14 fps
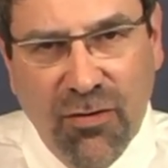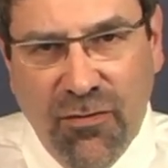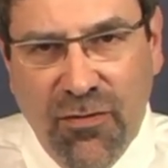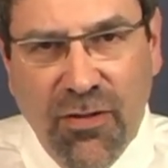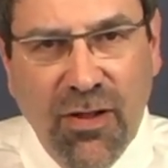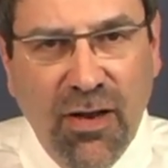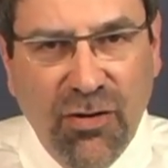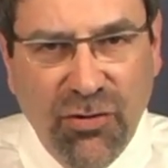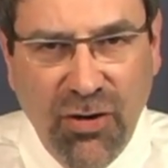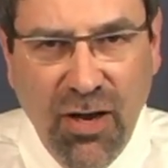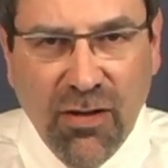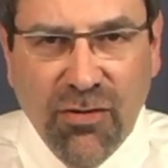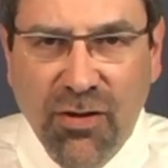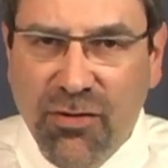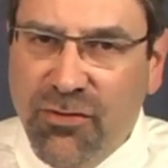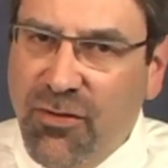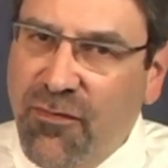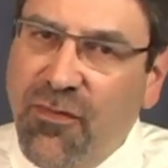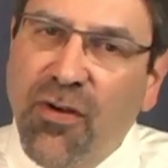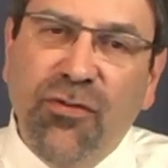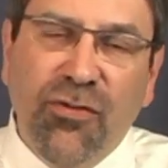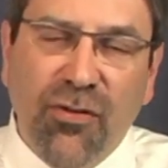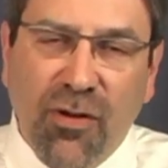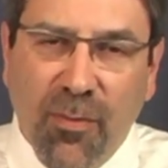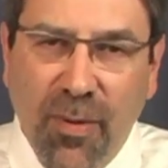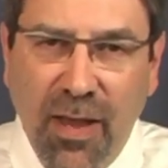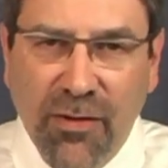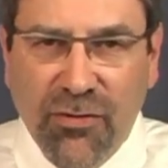to fill out a checklist, a functional
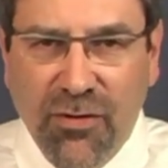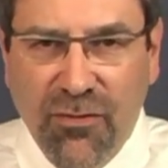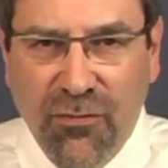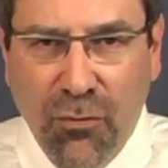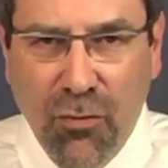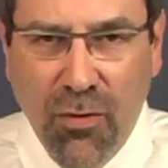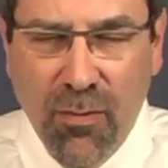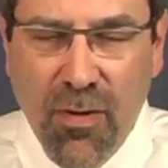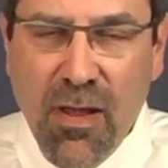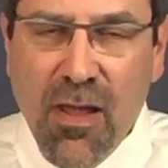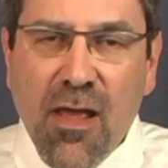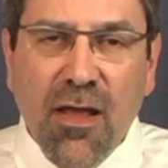capacity form,